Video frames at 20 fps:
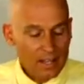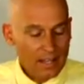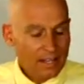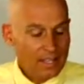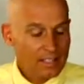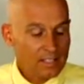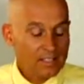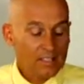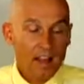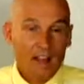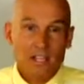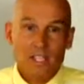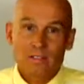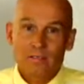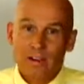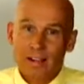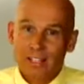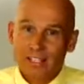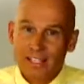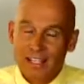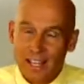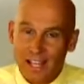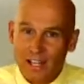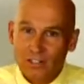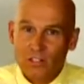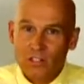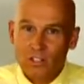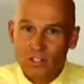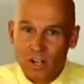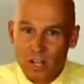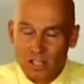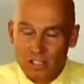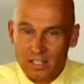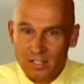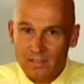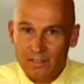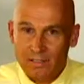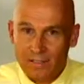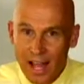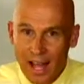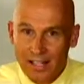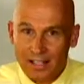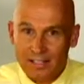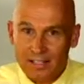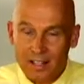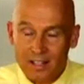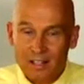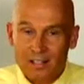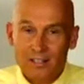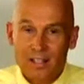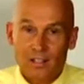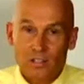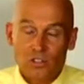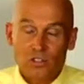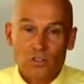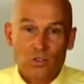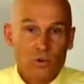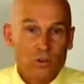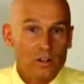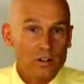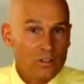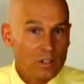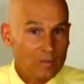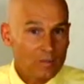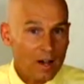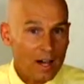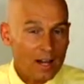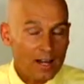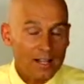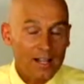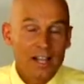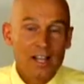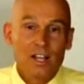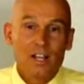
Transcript: It detoxifies cancer-causing fat cells that are stored in your body.